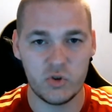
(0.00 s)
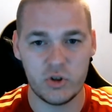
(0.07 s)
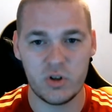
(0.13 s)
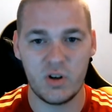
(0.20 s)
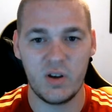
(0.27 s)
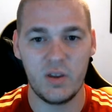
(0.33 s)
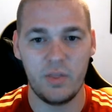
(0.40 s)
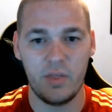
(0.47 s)

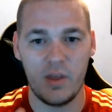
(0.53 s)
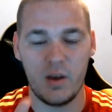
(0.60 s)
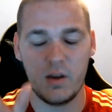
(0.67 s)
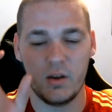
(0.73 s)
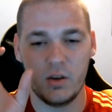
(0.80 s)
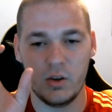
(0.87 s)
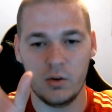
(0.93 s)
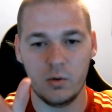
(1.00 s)
tree
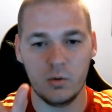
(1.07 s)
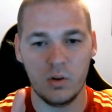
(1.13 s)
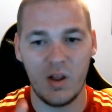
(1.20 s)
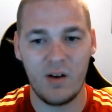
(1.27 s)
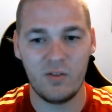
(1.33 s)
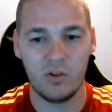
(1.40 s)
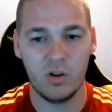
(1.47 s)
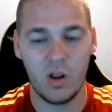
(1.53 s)
that you
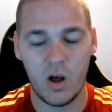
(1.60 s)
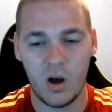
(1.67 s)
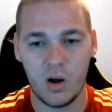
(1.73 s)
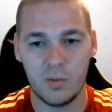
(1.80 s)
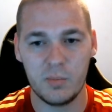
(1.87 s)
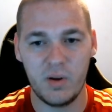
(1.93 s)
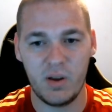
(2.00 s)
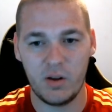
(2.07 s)
level up,